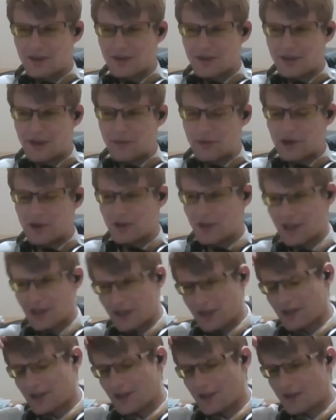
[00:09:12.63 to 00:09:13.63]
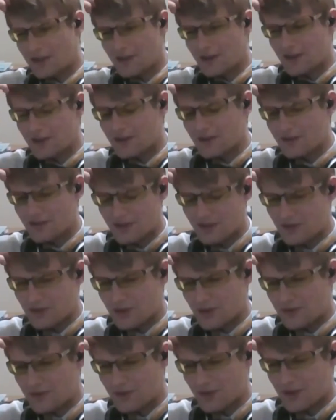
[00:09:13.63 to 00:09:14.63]
I mean, you can't get anything this
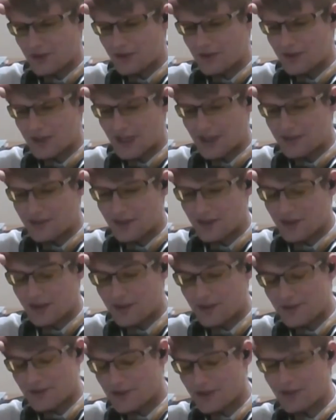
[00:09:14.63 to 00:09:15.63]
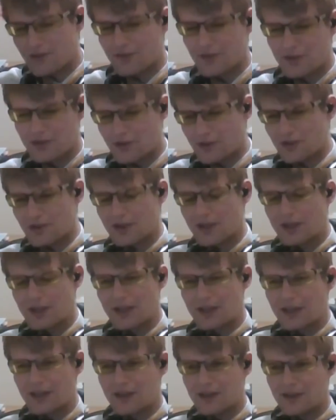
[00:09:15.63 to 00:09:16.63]
good for $19, that's for sure.
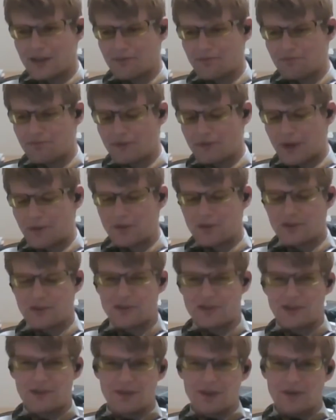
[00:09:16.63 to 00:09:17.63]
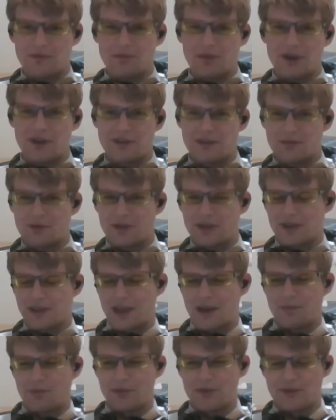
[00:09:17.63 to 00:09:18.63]
I mean, just even comparing them to like
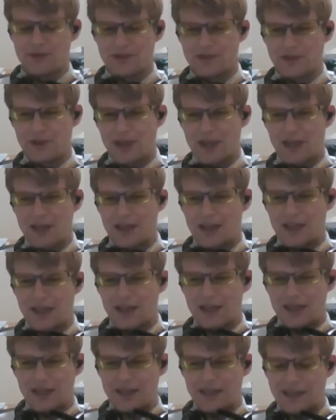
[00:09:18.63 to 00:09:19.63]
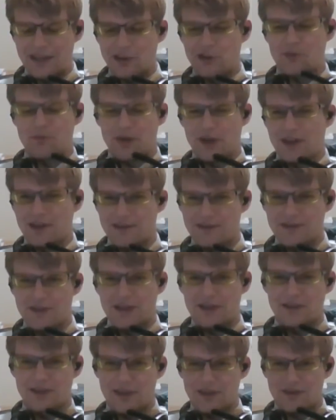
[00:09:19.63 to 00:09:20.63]
Apple's EarPods,
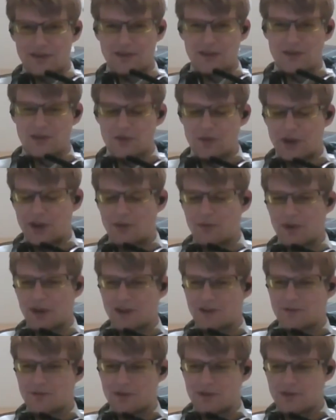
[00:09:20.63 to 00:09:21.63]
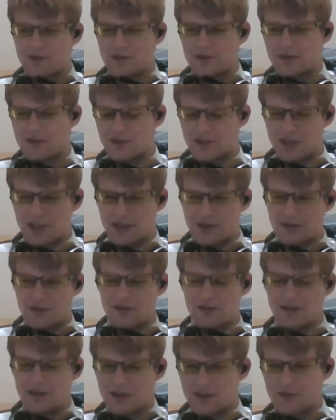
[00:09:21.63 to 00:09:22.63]
not the new AirPods, but just their
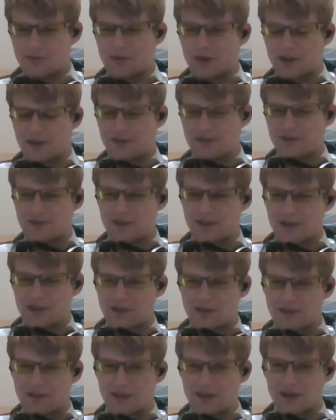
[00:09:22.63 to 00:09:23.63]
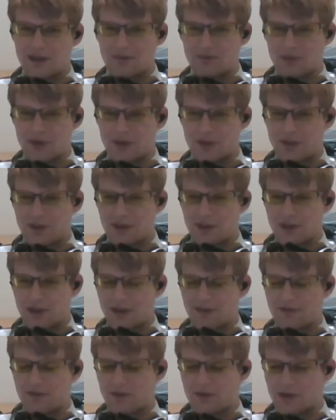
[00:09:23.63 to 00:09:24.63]
standard EarPods that come with the
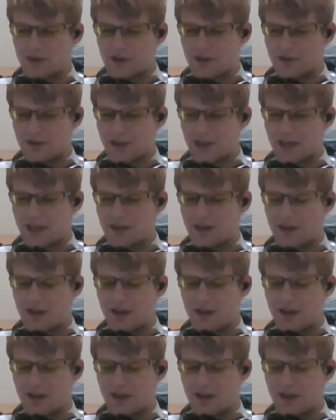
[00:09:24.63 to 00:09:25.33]
iPhone and all that.